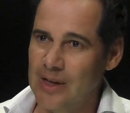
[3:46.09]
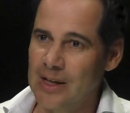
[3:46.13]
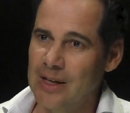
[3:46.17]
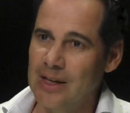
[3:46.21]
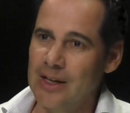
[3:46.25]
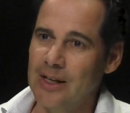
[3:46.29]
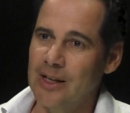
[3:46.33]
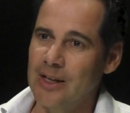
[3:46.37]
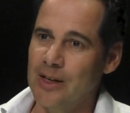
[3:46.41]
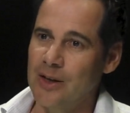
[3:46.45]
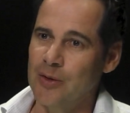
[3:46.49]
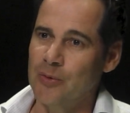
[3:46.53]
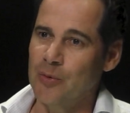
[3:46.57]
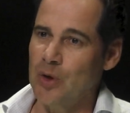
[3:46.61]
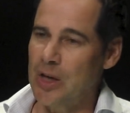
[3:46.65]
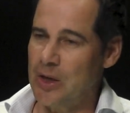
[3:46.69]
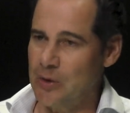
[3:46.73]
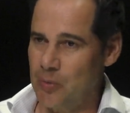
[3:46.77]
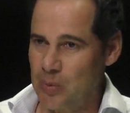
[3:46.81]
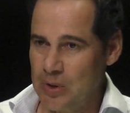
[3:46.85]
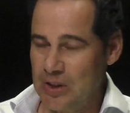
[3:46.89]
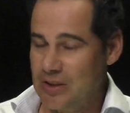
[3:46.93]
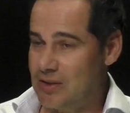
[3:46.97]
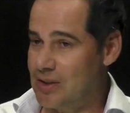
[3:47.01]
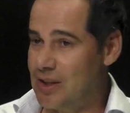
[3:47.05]
And
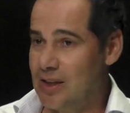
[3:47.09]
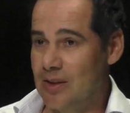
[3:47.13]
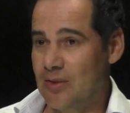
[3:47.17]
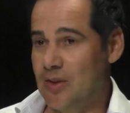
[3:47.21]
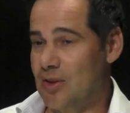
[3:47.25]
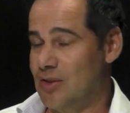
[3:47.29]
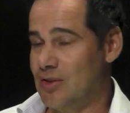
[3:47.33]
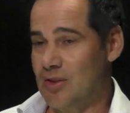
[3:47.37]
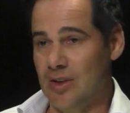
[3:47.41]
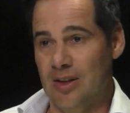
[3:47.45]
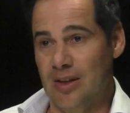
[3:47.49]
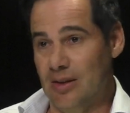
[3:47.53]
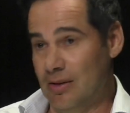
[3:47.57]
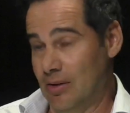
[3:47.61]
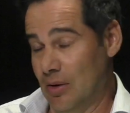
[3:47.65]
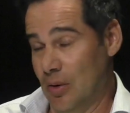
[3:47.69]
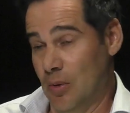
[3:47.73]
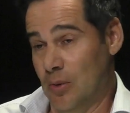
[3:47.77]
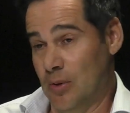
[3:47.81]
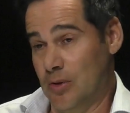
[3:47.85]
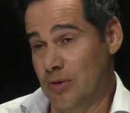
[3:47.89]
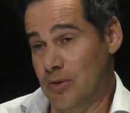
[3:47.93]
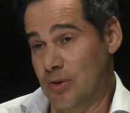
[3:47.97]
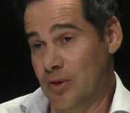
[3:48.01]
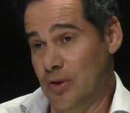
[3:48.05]
we see this
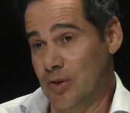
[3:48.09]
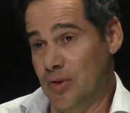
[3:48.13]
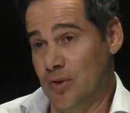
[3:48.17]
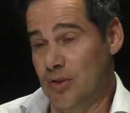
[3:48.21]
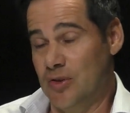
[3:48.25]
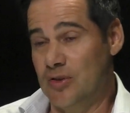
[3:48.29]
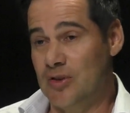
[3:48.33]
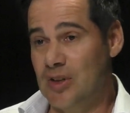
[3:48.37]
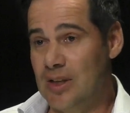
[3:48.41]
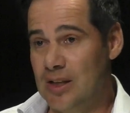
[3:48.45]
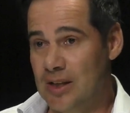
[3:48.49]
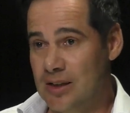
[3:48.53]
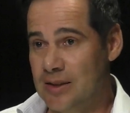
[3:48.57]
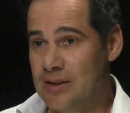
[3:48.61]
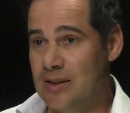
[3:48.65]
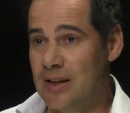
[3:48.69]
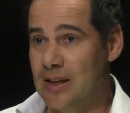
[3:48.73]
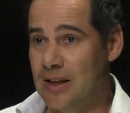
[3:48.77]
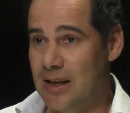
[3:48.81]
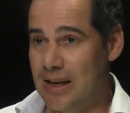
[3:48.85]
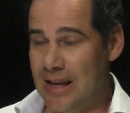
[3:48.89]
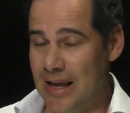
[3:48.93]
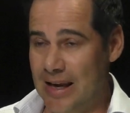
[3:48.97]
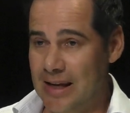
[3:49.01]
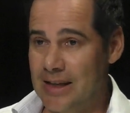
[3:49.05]
also in New Zealand. The
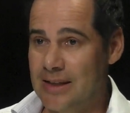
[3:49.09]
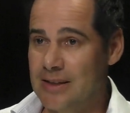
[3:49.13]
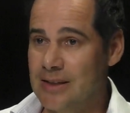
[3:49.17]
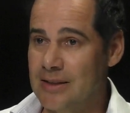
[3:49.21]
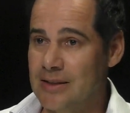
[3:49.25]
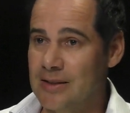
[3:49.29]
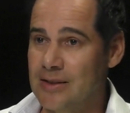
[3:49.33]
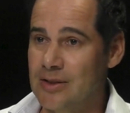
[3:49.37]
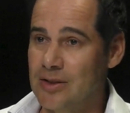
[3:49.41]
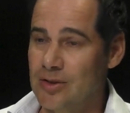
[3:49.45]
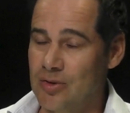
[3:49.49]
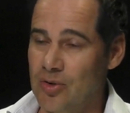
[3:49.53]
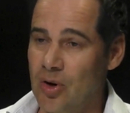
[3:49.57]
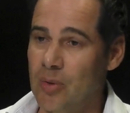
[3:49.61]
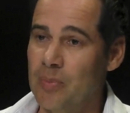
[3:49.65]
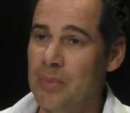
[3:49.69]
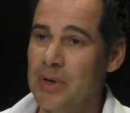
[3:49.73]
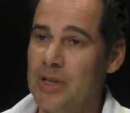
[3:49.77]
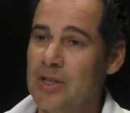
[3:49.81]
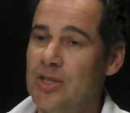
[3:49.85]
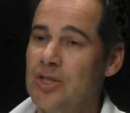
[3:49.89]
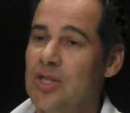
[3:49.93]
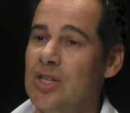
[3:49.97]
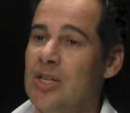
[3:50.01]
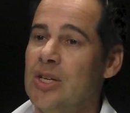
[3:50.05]
latest drop
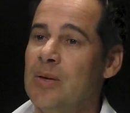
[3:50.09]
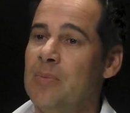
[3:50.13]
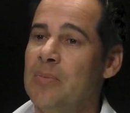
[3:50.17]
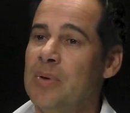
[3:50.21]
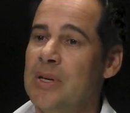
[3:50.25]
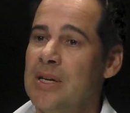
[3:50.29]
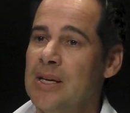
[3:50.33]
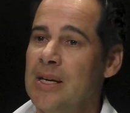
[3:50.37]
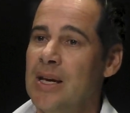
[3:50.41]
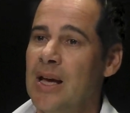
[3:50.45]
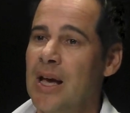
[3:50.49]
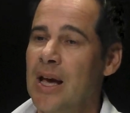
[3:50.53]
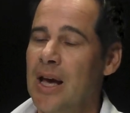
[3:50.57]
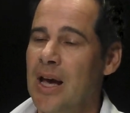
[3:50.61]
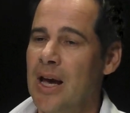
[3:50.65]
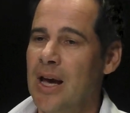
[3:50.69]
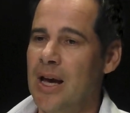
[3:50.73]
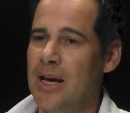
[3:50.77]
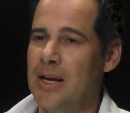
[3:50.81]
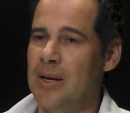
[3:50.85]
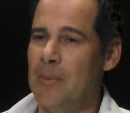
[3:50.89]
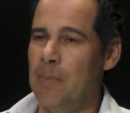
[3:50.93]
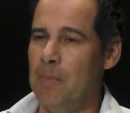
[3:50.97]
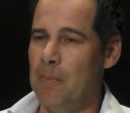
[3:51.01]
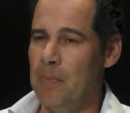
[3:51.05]
in GDP
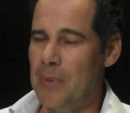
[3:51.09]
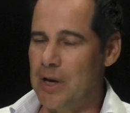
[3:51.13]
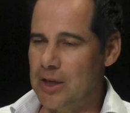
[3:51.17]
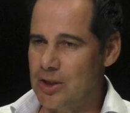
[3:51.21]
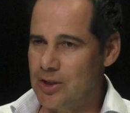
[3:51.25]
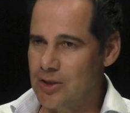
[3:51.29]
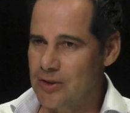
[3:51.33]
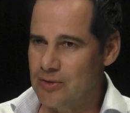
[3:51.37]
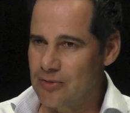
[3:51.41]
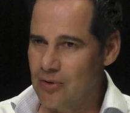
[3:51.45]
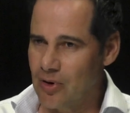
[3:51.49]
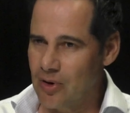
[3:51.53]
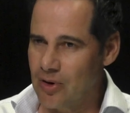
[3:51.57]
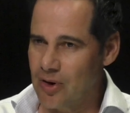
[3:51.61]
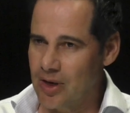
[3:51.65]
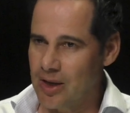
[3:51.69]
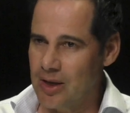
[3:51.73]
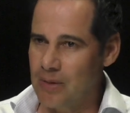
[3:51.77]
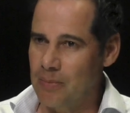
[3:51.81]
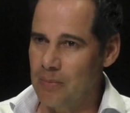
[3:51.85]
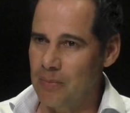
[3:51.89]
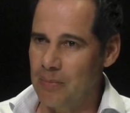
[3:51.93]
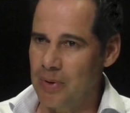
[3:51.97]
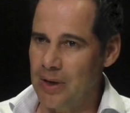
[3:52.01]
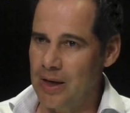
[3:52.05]
had a much stronger
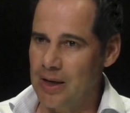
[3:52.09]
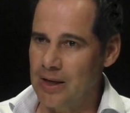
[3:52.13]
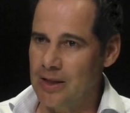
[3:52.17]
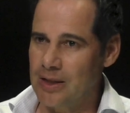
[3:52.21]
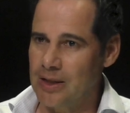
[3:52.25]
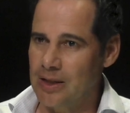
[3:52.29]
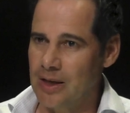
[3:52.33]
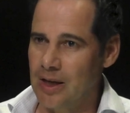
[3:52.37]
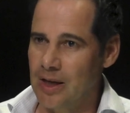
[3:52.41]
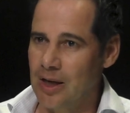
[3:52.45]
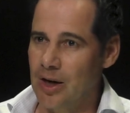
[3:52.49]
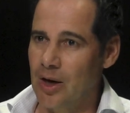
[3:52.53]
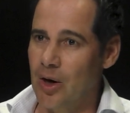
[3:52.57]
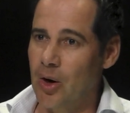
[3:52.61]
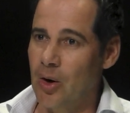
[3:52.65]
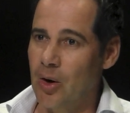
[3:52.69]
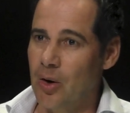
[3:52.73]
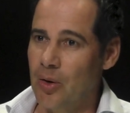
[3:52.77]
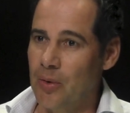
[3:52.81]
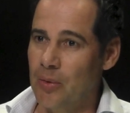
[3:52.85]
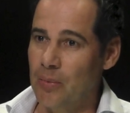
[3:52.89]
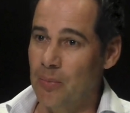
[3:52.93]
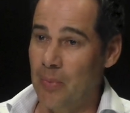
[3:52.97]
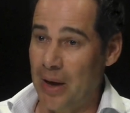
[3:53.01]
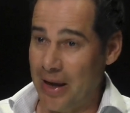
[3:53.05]
impact
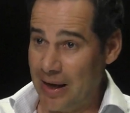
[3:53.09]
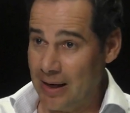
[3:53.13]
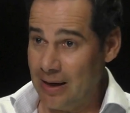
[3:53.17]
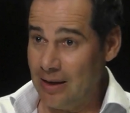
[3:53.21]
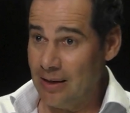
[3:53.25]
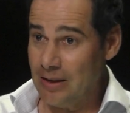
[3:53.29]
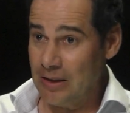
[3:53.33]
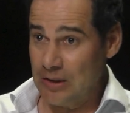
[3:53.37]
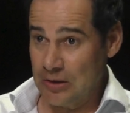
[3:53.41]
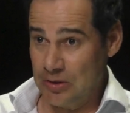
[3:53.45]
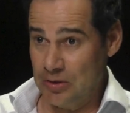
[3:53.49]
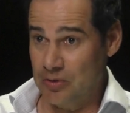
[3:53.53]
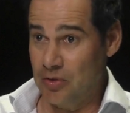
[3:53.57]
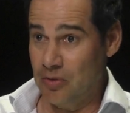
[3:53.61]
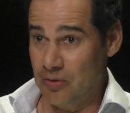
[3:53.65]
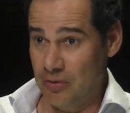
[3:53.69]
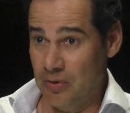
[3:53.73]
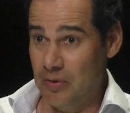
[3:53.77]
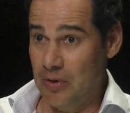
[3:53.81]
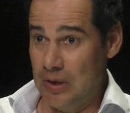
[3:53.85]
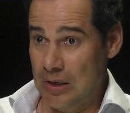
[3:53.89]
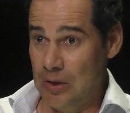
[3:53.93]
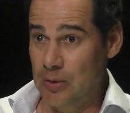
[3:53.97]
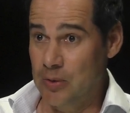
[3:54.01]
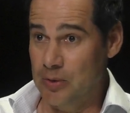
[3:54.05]
on male
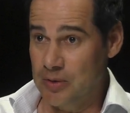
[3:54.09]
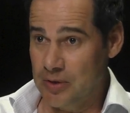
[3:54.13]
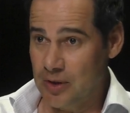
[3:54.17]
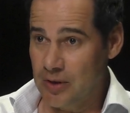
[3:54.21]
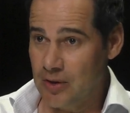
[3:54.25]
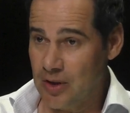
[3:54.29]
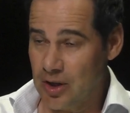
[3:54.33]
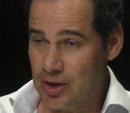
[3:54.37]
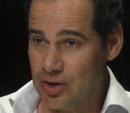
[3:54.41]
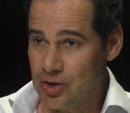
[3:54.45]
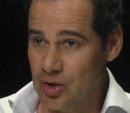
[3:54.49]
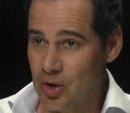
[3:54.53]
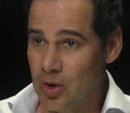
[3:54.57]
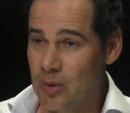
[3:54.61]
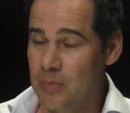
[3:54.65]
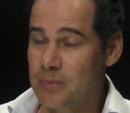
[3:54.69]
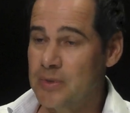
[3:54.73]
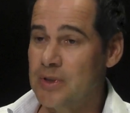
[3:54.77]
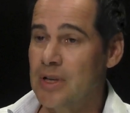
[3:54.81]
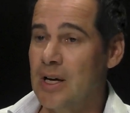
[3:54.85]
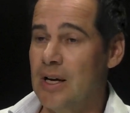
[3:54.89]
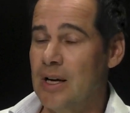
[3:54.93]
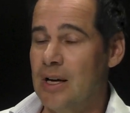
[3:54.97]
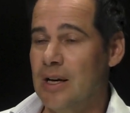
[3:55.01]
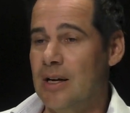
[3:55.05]
losing their
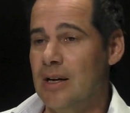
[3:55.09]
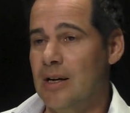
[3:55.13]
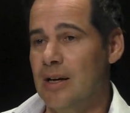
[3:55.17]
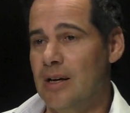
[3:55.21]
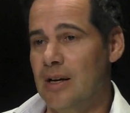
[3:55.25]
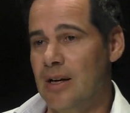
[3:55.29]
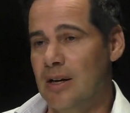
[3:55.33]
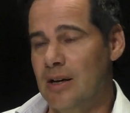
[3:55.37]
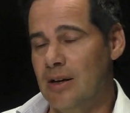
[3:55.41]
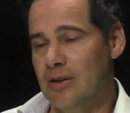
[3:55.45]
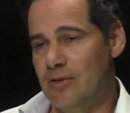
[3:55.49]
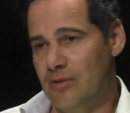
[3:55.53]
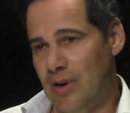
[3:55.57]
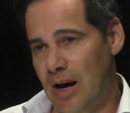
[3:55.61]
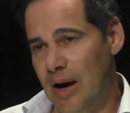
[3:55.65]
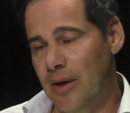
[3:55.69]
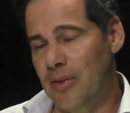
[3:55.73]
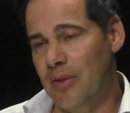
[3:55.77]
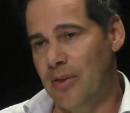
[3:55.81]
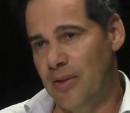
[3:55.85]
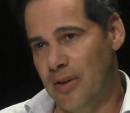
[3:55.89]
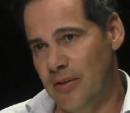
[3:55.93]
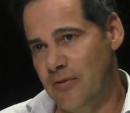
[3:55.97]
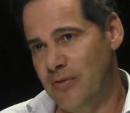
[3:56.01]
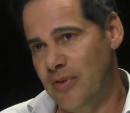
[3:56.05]
jobs
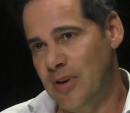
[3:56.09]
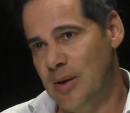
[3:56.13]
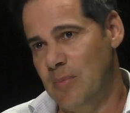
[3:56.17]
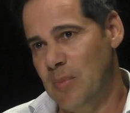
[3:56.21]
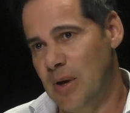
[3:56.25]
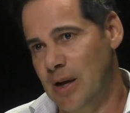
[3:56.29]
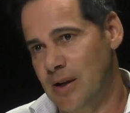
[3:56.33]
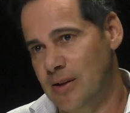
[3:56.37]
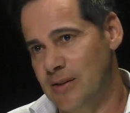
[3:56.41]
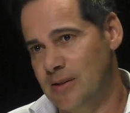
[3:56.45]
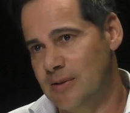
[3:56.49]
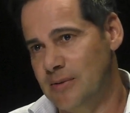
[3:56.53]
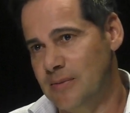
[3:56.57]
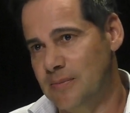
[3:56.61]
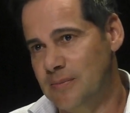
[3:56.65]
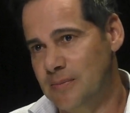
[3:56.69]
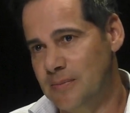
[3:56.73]
rather than females.